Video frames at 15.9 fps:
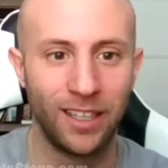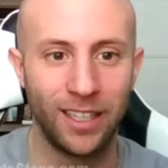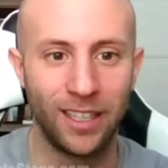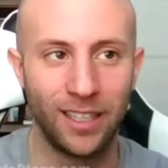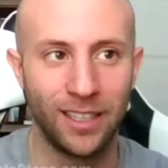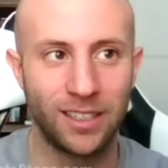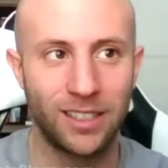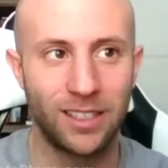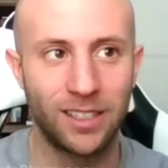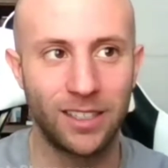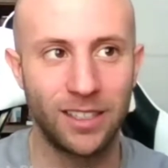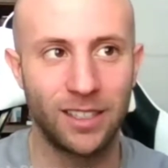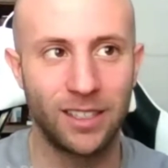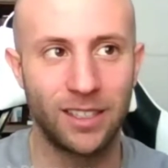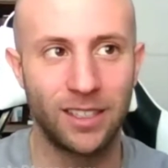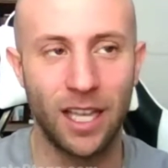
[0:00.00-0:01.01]

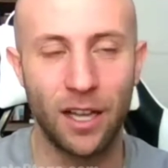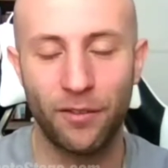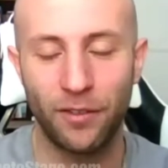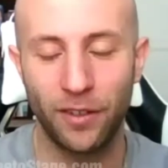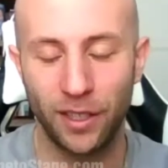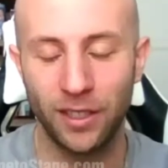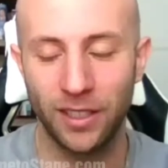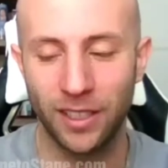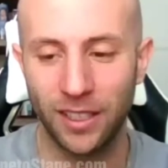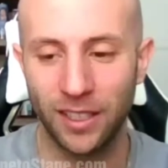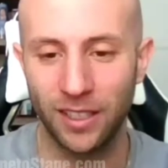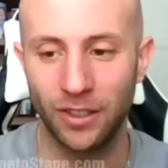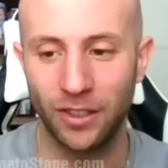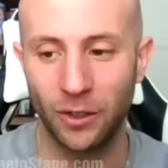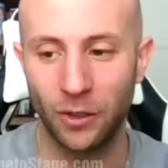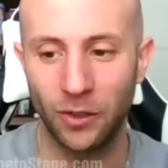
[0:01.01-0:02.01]
it's
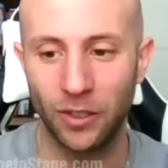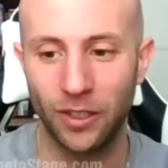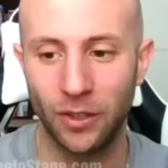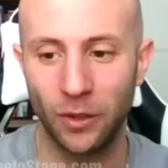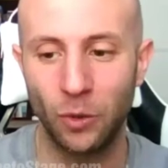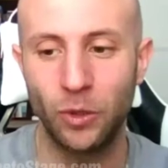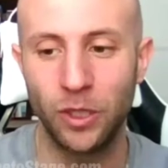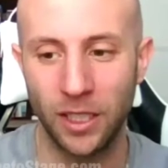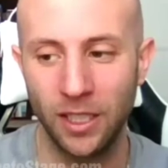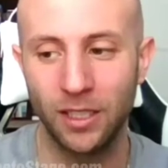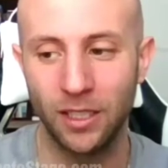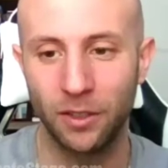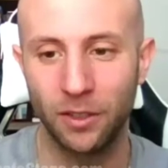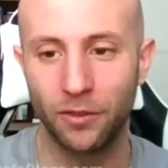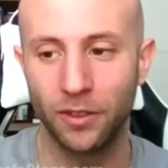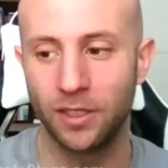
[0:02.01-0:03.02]
definitely, you see the
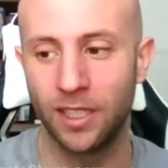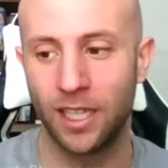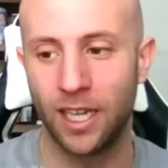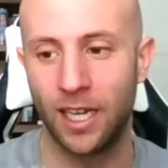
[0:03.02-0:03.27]
difference.